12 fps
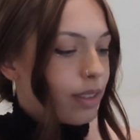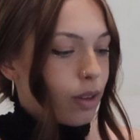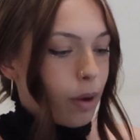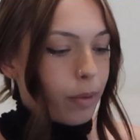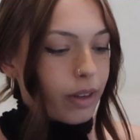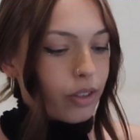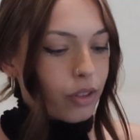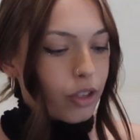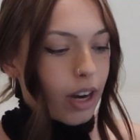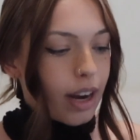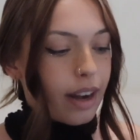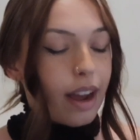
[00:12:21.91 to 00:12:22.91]
So I wanted to
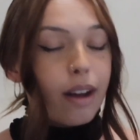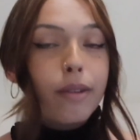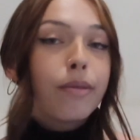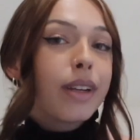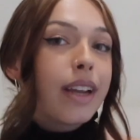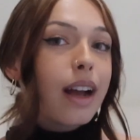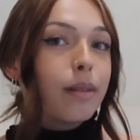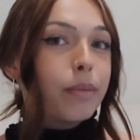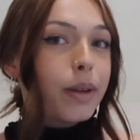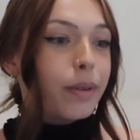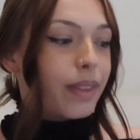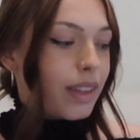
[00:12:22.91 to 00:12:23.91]
try it out. Really
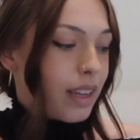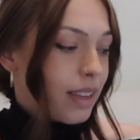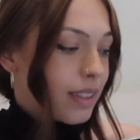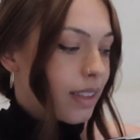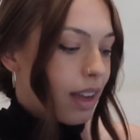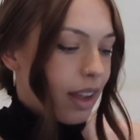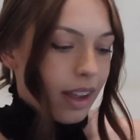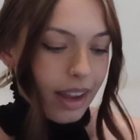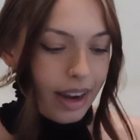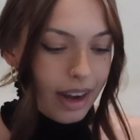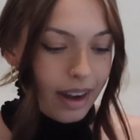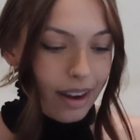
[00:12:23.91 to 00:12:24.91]
happy with these.
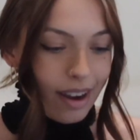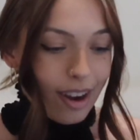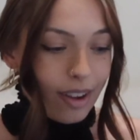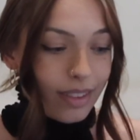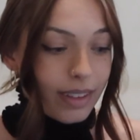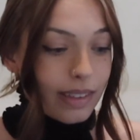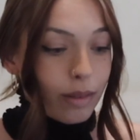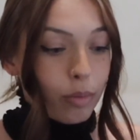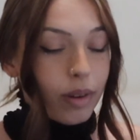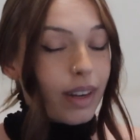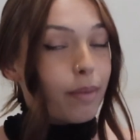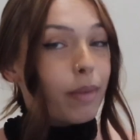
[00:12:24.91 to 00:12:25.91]
And these are
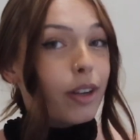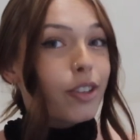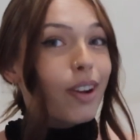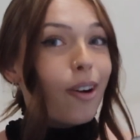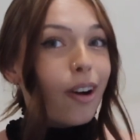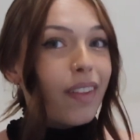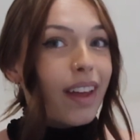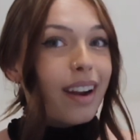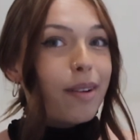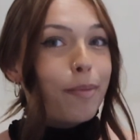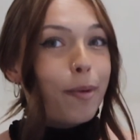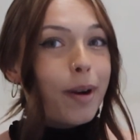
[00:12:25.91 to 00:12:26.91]
pretty much all that
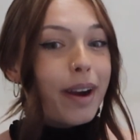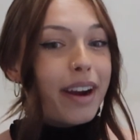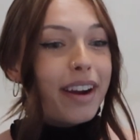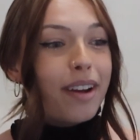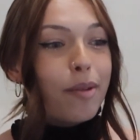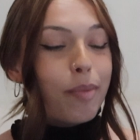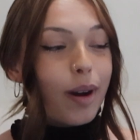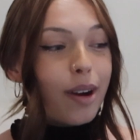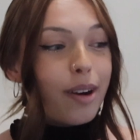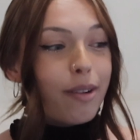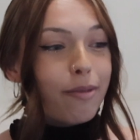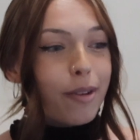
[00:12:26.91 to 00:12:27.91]
I'm wearing
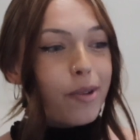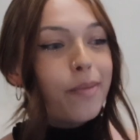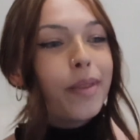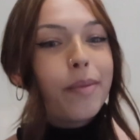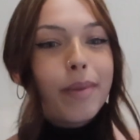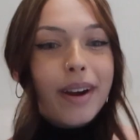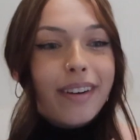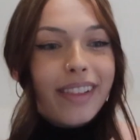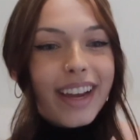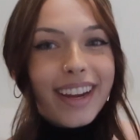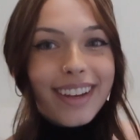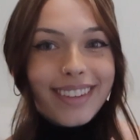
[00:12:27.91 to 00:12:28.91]
apart from the pair of
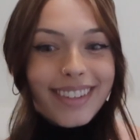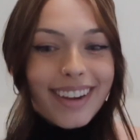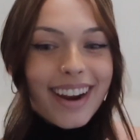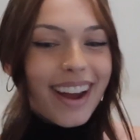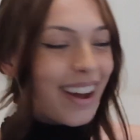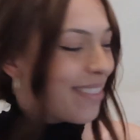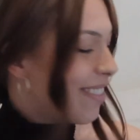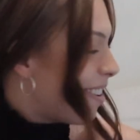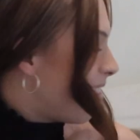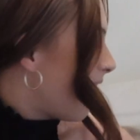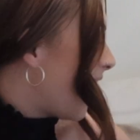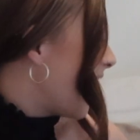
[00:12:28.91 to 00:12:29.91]
leggings that I have on
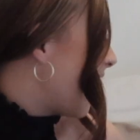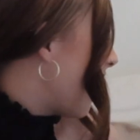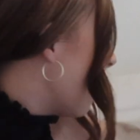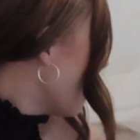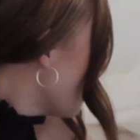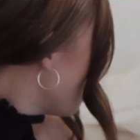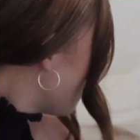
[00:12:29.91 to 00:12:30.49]
right now.